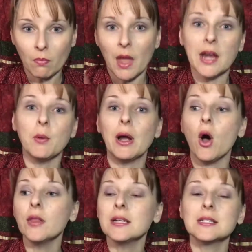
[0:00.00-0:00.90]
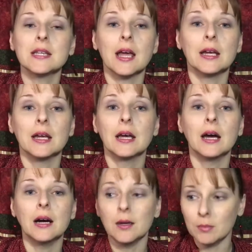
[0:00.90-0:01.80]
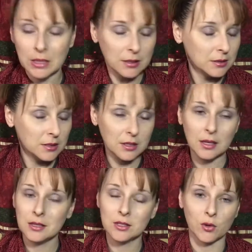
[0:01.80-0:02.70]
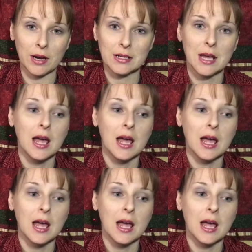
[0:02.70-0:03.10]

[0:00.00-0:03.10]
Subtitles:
Anyway, all that to say, it's great.